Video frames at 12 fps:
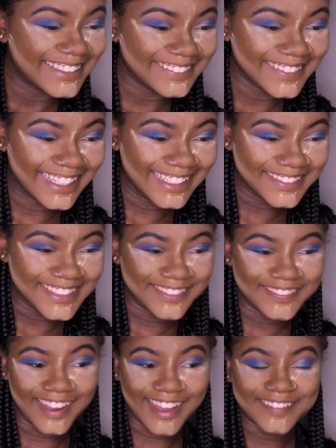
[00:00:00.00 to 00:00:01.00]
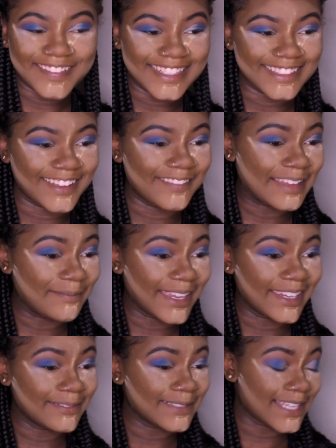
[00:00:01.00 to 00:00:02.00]
Oh my god, I'm so proud of myself. My
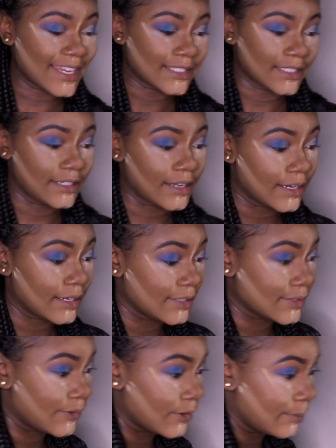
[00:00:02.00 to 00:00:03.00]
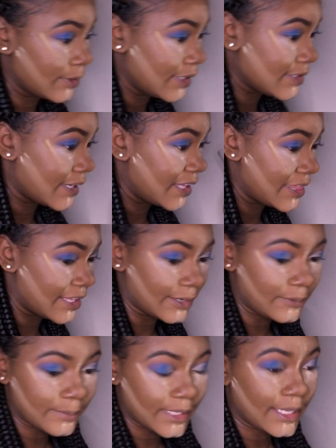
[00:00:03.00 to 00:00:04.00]
makeup is actually not as horrible as I thought it
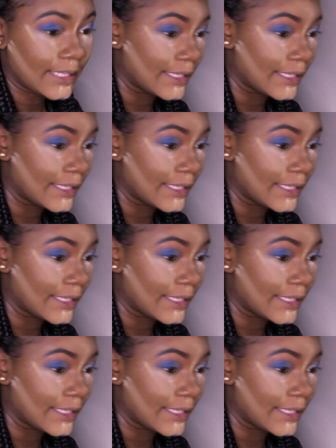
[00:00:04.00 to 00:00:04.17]
would be.